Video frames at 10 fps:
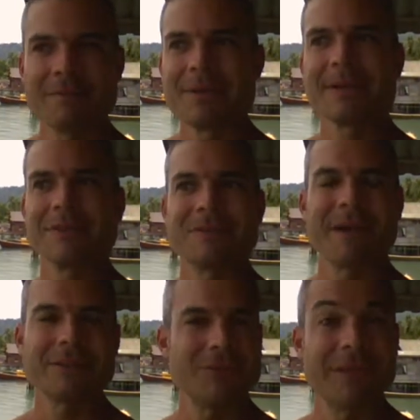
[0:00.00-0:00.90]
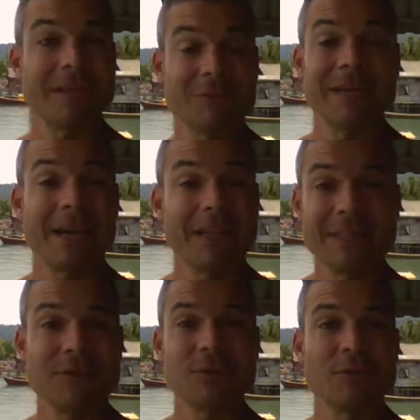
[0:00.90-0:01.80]
because the past few days have been kind of
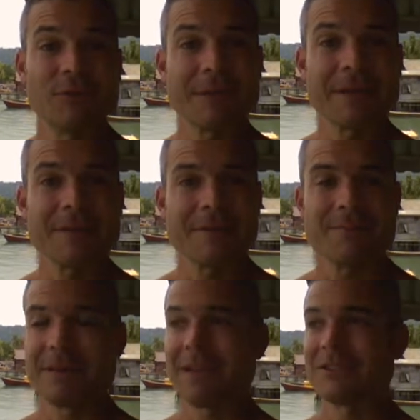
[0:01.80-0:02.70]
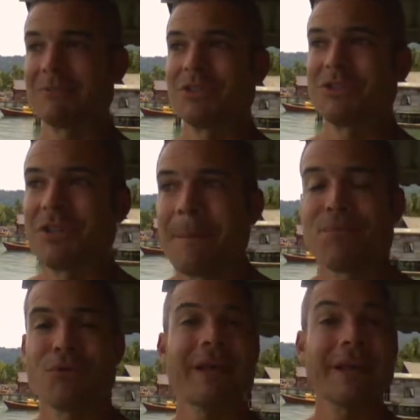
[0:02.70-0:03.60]
difficult for me because I'm just
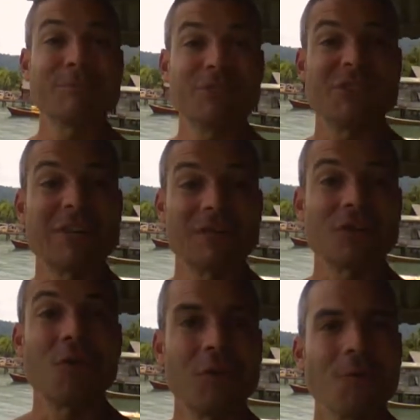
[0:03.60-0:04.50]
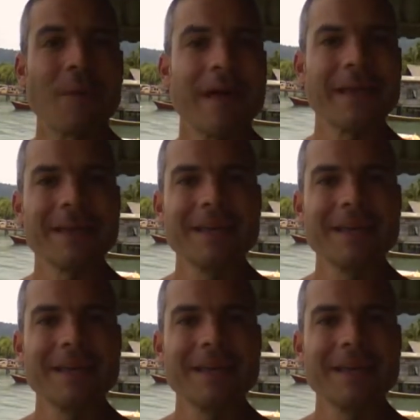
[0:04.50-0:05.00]
bringing up stuff along the way.